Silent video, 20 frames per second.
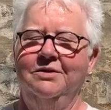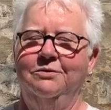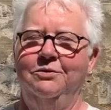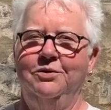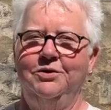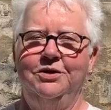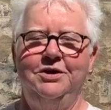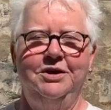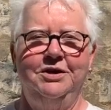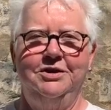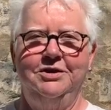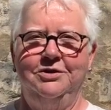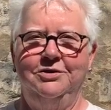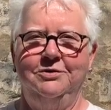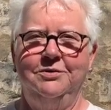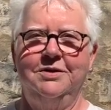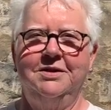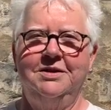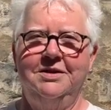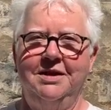what you need to
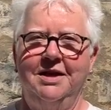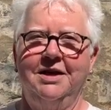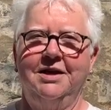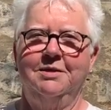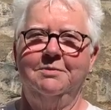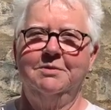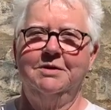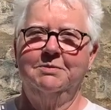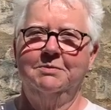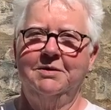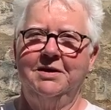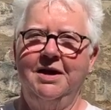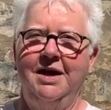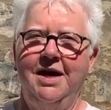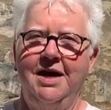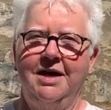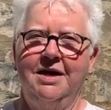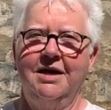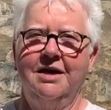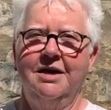do is take some
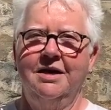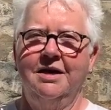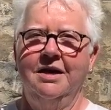cake.